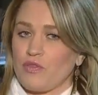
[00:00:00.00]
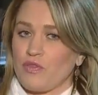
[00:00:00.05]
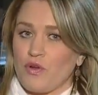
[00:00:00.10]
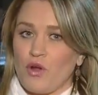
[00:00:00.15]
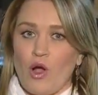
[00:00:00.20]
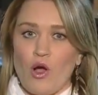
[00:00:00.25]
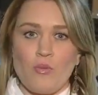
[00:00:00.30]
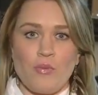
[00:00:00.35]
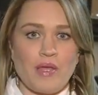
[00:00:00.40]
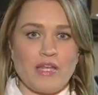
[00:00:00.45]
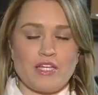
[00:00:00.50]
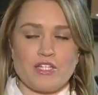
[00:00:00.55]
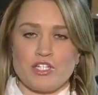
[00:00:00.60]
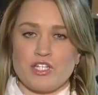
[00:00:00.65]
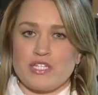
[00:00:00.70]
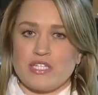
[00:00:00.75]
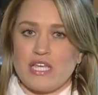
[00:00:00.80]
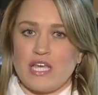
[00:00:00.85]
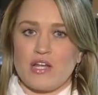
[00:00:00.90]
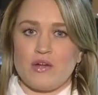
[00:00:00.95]
They're hoping to
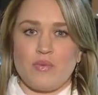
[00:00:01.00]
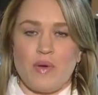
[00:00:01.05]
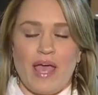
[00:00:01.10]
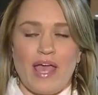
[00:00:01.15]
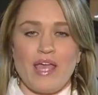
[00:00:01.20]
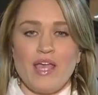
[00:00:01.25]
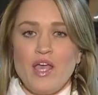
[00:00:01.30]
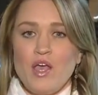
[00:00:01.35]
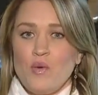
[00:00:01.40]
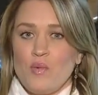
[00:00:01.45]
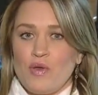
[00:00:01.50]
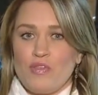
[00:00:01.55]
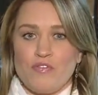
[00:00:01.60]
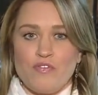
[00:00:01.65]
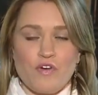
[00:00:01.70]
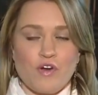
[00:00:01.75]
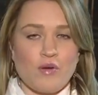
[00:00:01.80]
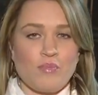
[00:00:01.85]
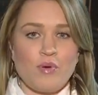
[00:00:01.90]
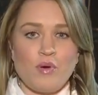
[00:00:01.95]
just get away with
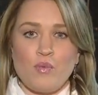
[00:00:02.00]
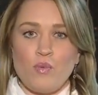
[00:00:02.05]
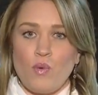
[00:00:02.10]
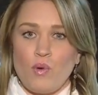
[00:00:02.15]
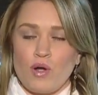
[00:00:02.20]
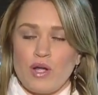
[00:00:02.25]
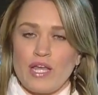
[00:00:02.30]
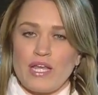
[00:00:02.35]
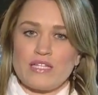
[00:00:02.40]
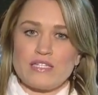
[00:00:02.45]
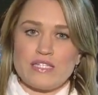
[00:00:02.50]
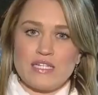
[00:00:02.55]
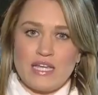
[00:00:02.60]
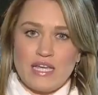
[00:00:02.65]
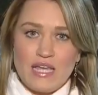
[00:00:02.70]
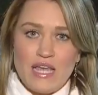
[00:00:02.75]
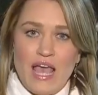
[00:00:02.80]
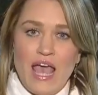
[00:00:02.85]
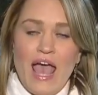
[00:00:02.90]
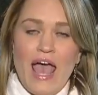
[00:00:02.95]
verbal warnings
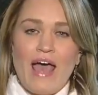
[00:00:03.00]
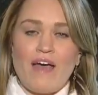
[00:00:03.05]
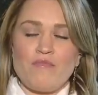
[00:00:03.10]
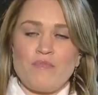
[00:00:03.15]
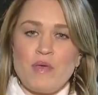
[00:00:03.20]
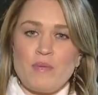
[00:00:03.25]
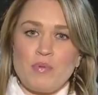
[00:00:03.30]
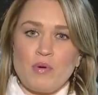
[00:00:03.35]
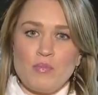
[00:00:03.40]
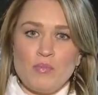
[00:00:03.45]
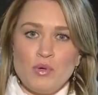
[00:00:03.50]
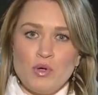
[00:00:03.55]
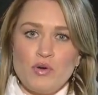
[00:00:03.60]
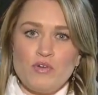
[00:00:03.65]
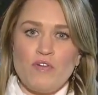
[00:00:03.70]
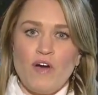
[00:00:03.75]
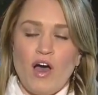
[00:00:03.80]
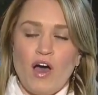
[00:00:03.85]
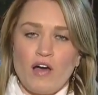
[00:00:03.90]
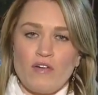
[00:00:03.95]
to have people
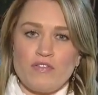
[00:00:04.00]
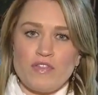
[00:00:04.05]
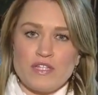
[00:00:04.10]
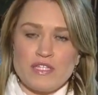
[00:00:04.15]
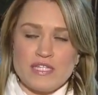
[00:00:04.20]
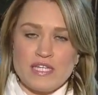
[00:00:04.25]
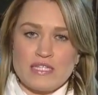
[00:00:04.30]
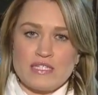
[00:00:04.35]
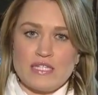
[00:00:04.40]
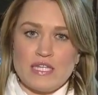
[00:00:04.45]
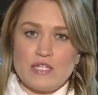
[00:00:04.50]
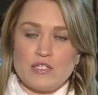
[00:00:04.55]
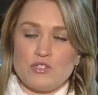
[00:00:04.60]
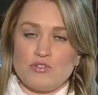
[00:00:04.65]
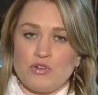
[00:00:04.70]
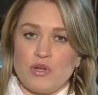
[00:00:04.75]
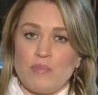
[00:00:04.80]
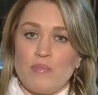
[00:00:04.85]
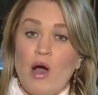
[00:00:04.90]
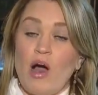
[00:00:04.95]
move off the 16th
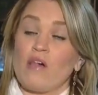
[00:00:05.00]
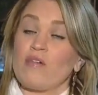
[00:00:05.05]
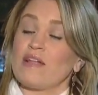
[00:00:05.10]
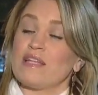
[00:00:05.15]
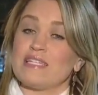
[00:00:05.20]
Street Mall.